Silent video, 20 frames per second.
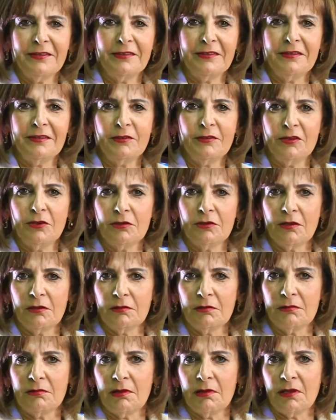And
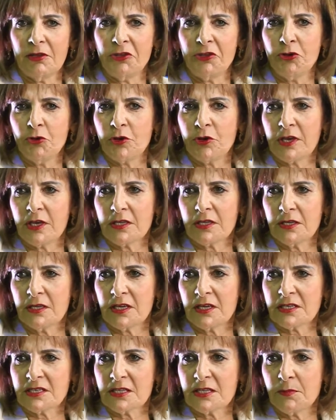he
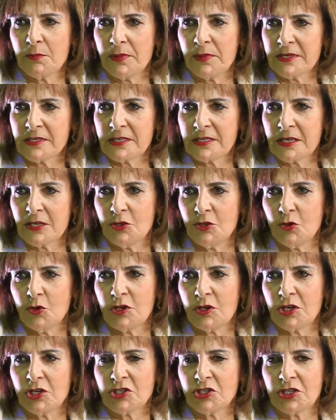educated us the best
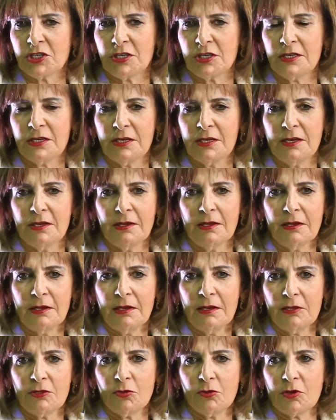education.
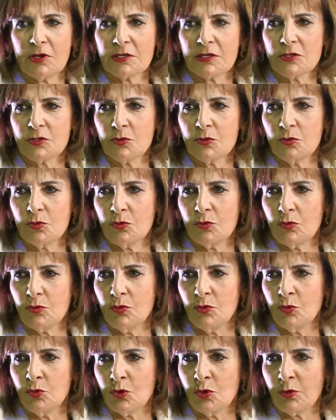He took us to
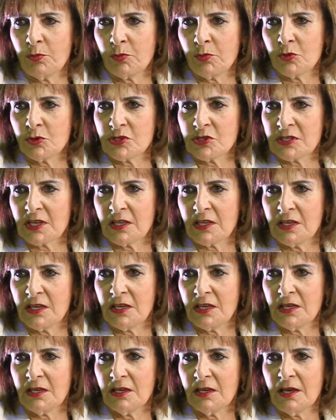Europe to
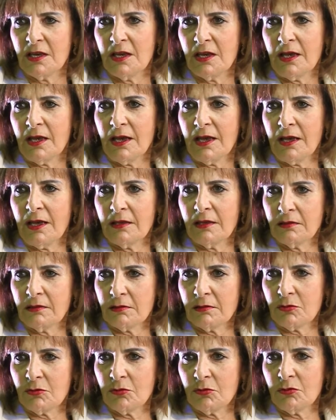study
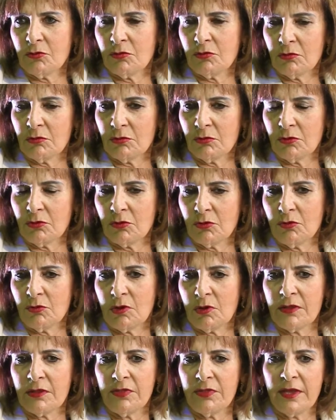and to, you
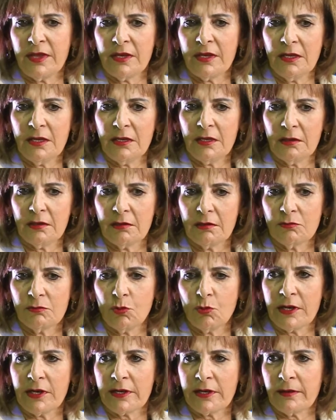know, and then he
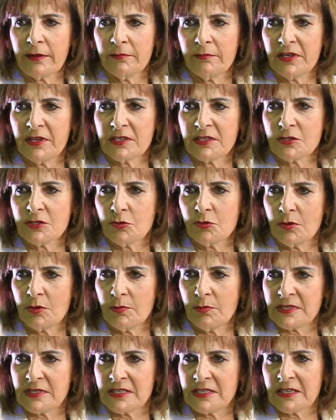welcomed us to
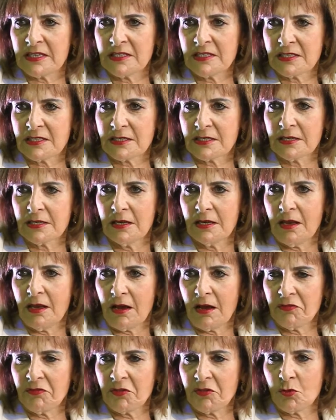the business
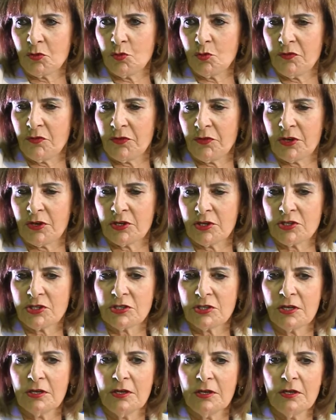after we finished.